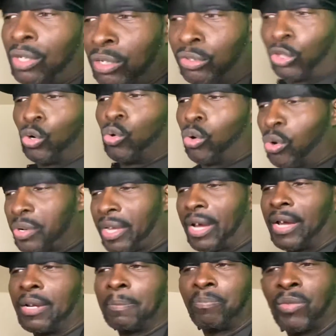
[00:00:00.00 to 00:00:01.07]
through.
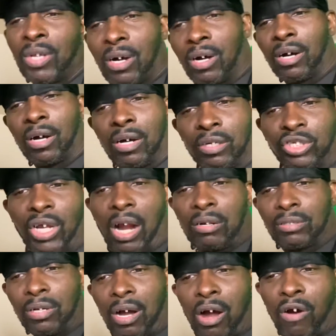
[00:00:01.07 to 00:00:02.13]
Okay. Shout out to